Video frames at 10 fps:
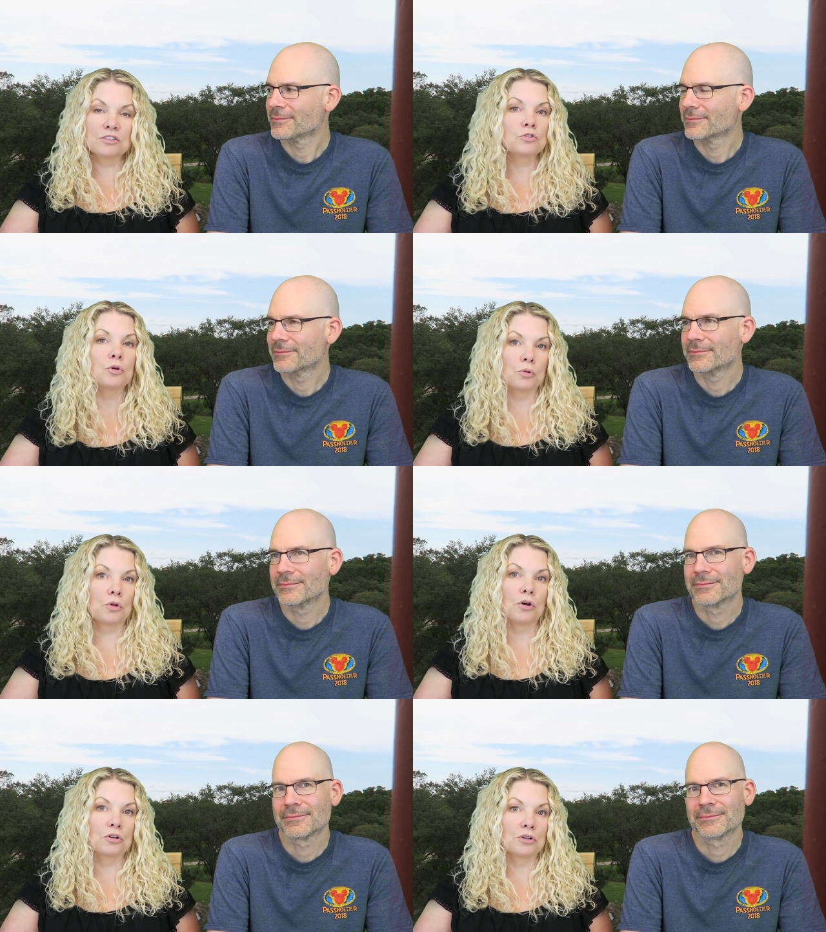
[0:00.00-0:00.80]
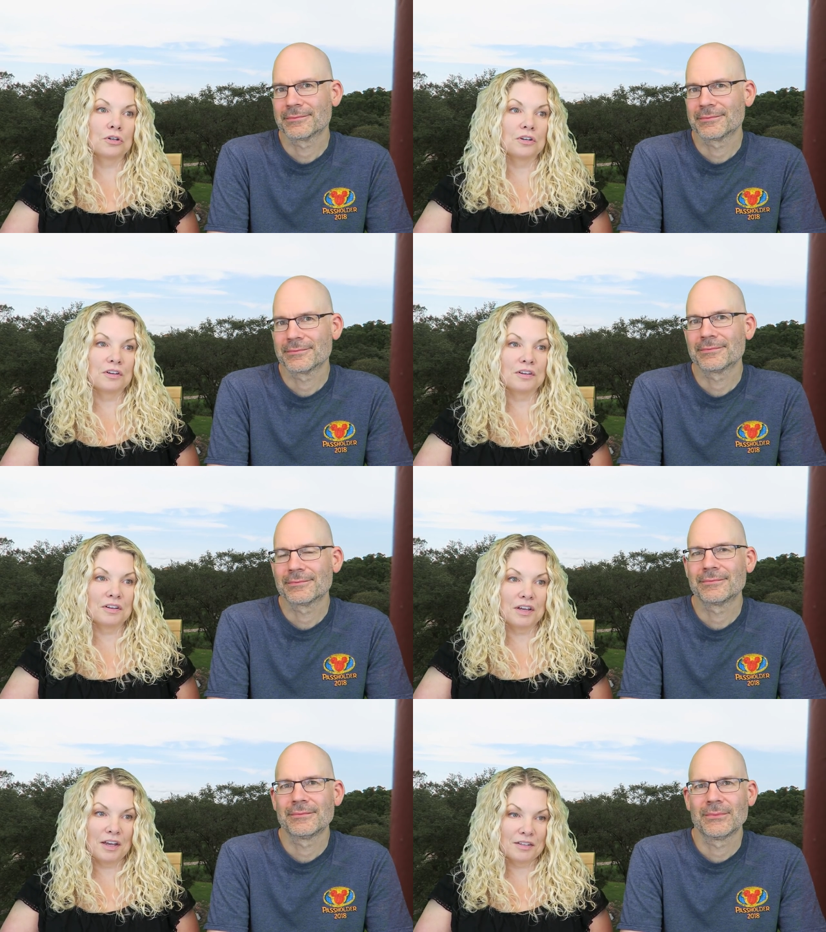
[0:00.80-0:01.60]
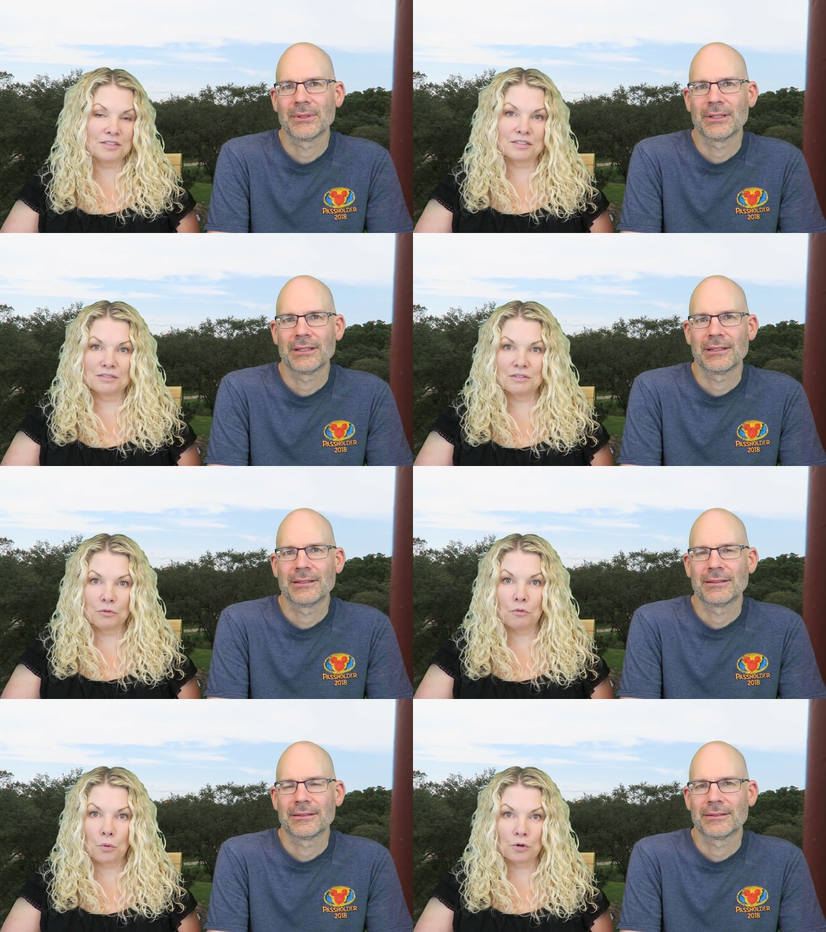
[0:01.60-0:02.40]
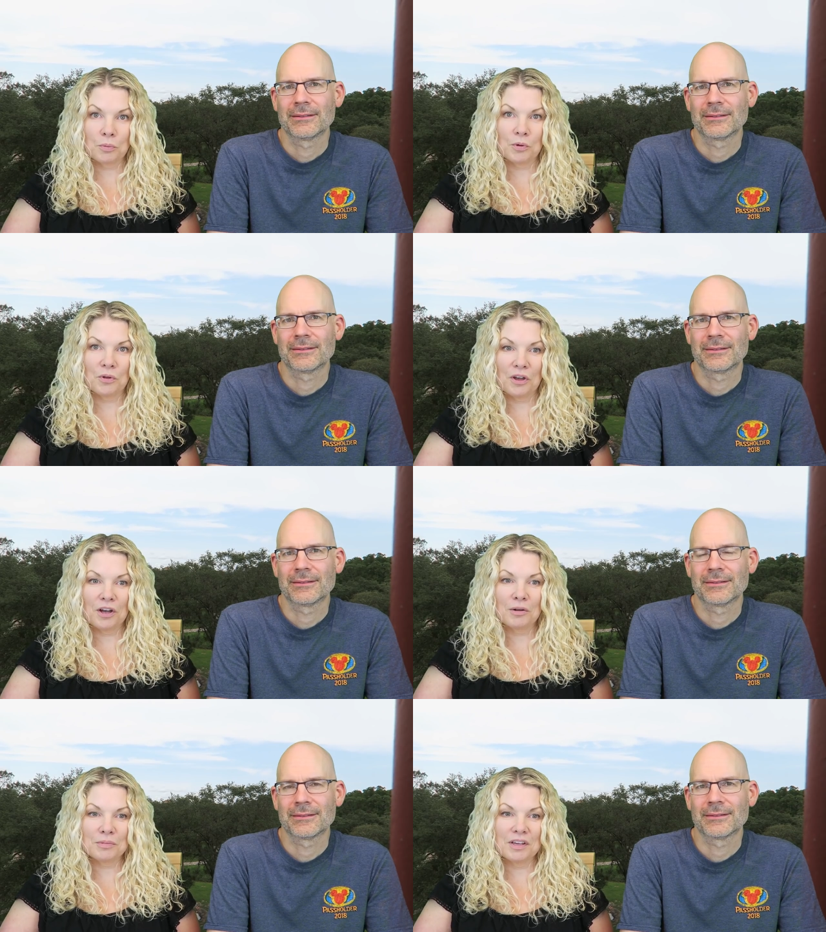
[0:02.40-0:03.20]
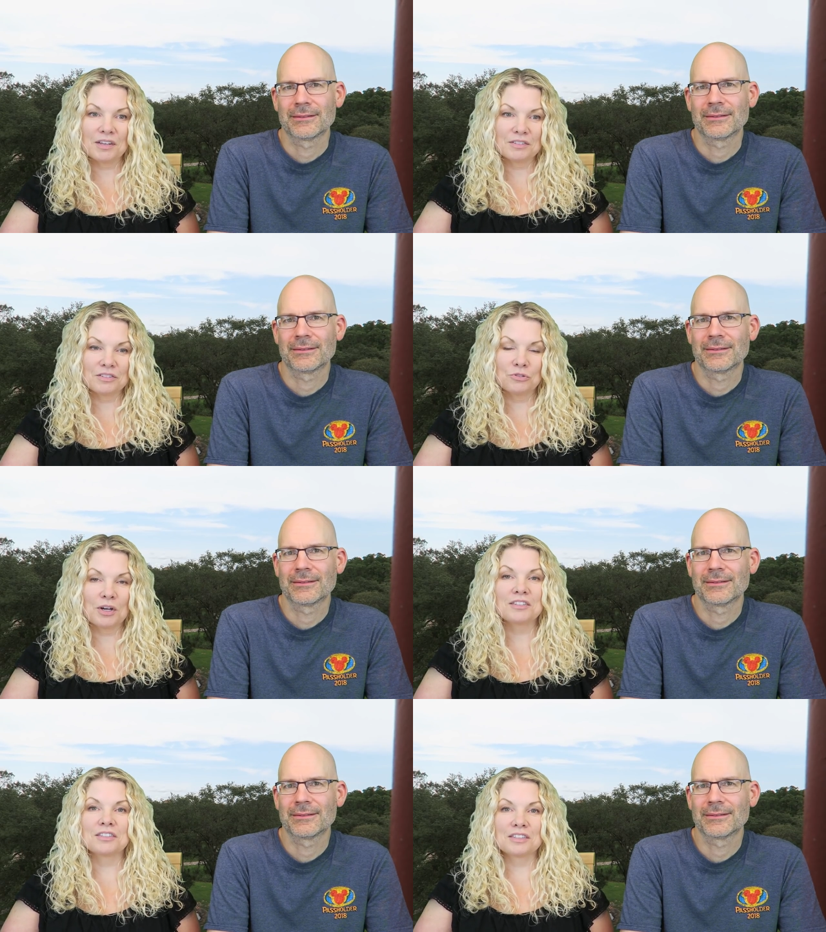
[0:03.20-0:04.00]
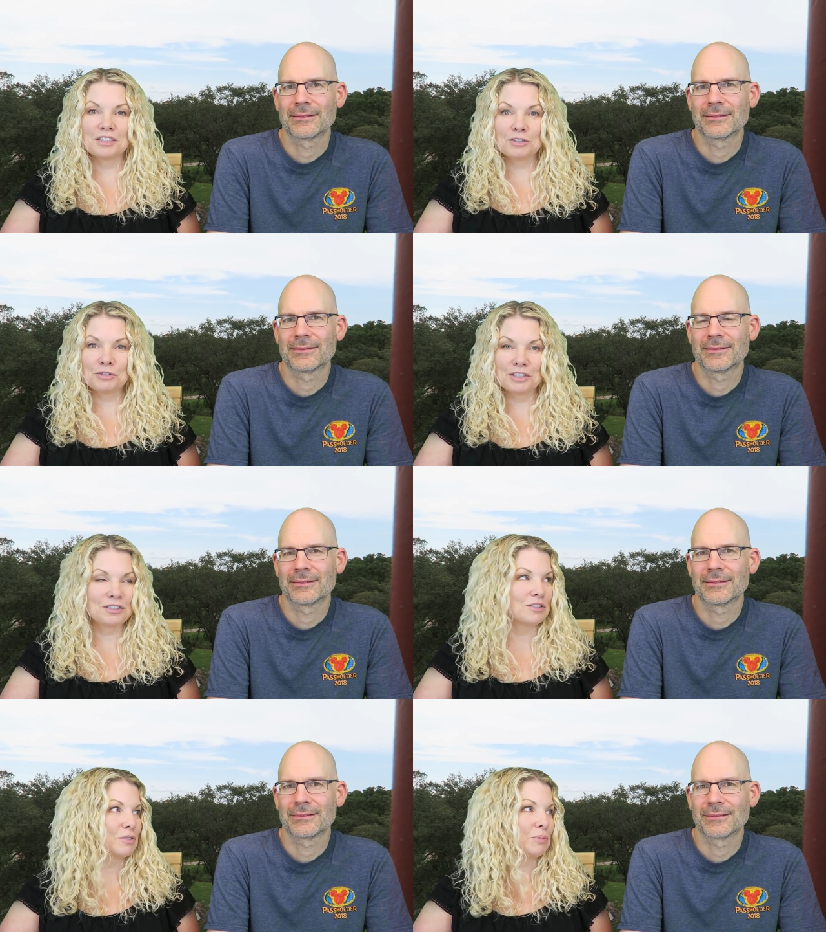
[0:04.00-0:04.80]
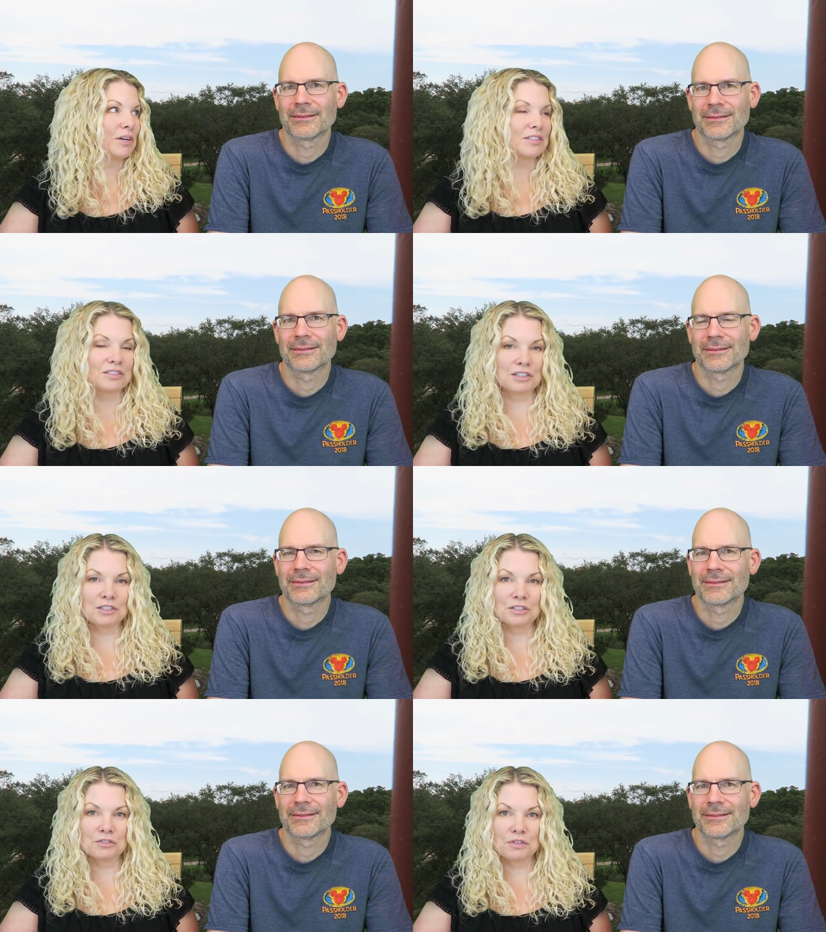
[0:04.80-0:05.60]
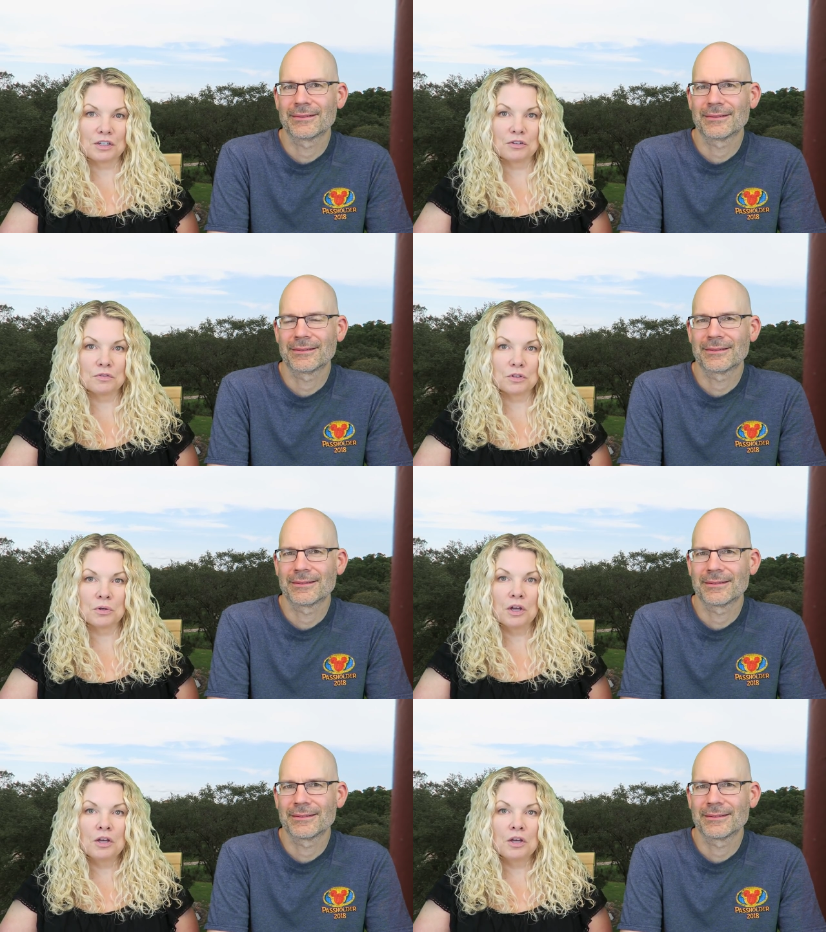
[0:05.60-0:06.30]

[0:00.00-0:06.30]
Speaker 1: it's no longer as affordable. That drastically increases the price to get a Savannah View.